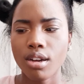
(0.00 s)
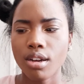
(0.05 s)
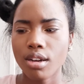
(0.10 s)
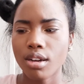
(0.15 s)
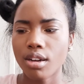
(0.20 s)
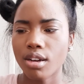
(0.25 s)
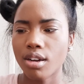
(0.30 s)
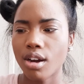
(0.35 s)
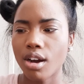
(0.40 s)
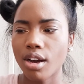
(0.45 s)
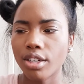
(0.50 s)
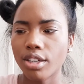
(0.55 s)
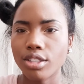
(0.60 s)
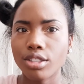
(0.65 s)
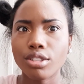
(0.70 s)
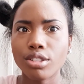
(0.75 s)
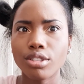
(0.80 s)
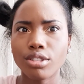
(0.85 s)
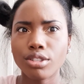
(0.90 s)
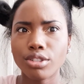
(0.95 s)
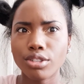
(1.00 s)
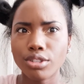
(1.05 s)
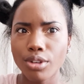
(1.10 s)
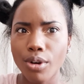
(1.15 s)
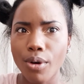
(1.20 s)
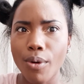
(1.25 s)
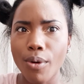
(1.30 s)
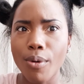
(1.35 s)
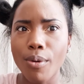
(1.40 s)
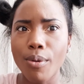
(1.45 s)
God is
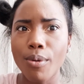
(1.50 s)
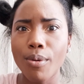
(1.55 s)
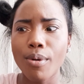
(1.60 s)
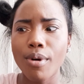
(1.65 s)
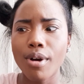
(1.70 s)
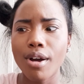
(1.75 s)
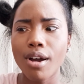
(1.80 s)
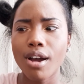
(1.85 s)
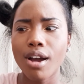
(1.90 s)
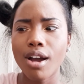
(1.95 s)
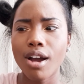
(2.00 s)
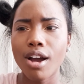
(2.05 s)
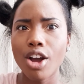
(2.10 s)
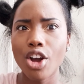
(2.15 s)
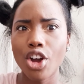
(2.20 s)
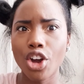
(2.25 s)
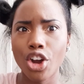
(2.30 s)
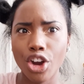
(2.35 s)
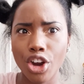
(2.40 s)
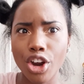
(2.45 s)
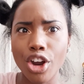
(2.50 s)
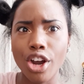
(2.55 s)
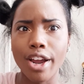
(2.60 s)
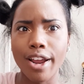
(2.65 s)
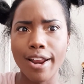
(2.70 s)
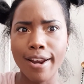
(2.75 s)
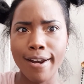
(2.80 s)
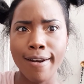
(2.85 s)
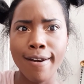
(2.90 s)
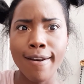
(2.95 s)
so
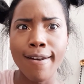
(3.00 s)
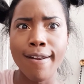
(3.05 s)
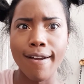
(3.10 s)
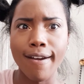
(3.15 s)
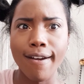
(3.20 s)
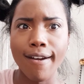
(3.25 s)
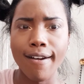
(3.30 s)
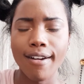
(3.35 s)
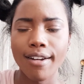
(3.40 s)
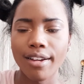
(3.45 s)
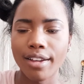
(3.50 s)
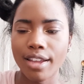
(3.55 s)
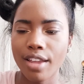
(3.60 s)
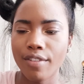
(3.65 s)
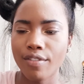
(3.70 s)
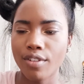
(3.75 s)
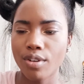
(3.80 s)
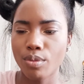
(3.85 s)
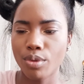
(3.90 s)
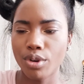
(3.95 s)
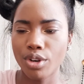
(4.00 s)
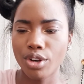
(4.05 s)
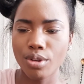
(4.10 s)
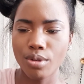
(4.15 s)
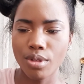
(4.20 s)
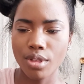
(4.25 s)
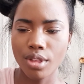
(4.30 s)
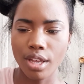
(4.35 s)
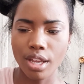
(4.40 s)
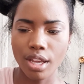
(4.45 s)
good. Even when you
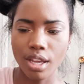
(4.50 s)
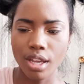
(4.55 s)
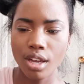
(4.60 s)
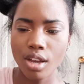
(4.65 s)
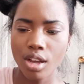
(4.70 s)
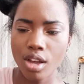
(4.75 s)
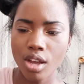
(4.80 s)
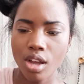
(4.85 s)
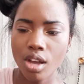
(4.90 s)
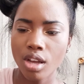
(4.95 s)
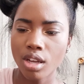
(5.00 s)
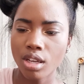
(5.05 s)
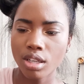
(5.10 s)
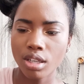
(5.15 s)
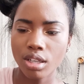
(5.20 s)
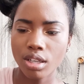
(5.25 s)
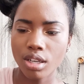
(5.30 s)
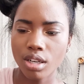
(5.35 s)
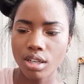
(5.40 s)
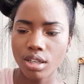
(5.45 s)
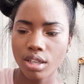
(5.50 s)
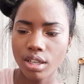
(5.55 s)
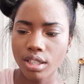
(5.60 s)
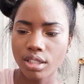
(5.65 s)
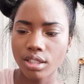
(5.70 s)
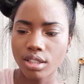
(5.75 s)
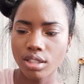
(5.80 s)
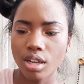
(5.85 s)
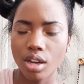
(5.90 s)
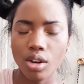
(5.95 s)
think
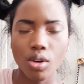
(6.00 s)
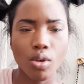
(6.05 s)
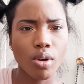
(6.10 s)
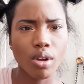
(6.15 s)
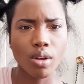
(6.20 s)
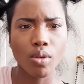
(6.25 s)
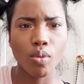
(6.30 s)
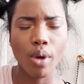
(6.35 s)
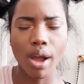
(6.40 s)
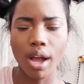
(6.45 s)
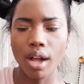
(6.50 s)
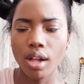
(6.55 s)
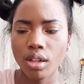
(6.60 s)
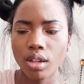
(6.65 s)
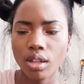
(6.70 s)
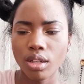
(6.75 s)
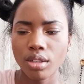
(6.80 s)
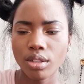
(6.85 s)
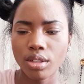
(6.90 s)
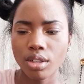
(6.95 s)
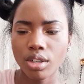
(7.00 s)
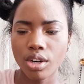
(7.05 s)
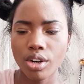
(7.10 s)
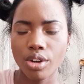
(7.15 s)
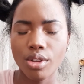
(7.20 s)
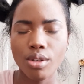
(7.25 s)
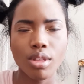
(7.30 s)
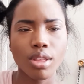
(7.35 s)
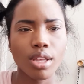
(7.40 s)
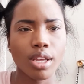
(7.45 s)
it's not going well, or
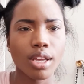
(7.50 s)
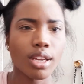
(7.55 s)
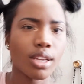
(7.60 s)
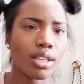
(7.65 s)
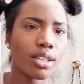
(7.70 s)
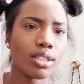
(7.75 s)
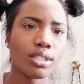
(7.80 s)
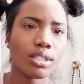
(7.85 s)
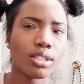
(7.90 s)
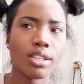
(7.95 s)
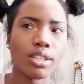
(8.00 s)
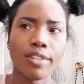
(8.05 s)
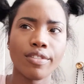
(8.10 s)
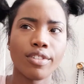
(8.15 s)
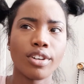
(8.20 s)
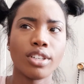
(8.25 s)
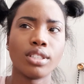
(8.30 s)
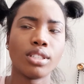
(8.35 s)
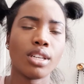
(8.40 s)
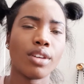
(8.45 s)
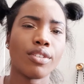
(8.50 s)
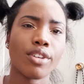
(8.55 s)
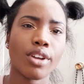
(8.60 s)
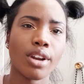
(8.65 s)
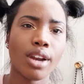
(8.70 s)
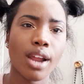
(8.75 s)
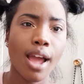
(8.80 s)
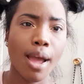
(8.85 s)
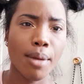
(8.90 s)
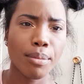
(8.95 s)
you think it's never gonna
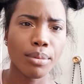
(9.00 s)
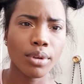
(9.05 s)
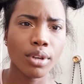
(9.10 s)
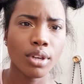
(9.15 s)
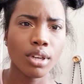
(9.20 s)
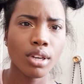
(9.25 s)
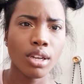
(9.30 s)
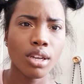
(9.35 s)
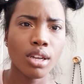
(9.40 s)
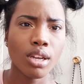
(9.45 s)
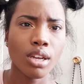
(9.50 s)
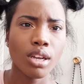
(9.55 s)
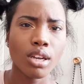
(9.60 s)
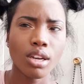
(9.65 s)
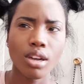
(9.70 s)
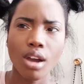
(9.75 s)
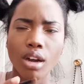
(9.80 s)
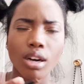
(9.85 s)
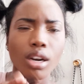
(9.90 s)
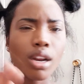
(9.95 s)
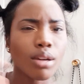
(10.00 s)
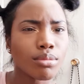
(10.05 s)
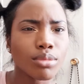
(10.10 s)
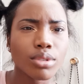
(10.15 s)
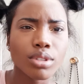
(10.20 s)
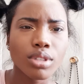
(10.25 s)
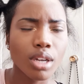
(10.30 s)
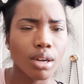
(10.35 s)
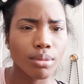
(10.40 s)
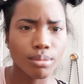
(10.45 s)
happen, God comes
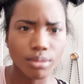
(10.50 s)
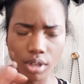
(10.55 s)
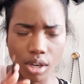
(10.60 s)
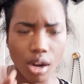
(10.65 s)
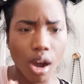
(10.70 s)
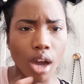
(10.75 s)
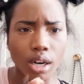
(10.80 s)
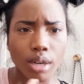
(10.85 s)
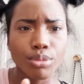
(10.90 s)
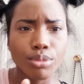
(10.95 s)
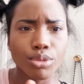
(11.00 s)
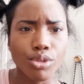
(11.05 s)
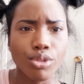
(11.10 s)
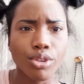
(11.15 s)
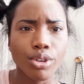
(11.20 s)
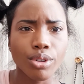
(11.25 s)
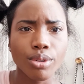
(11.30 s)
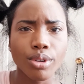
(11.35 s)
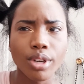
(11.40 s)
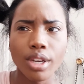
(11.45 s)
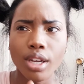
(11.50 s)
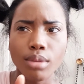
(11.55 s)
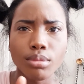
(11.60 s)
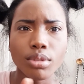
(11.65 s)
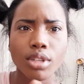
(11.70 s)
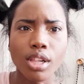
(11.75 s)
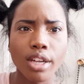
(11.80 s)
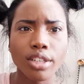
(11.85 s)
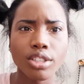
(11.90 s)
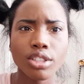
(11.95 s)
through. He comes
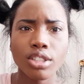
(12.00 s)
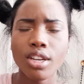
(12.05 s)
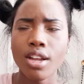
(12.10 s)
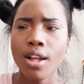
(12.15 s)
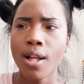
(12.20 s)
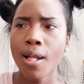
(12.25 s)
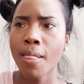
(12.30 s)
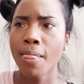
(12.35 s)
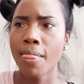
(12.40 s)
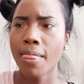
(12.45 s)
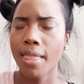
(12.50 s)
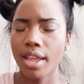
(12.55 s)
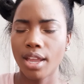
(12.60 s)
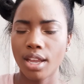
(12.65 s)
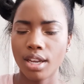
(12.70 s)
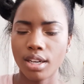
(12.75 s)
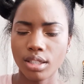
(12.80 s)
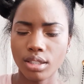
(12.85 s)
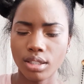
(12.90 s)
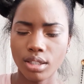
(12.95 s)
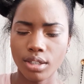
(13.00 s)
clutch. And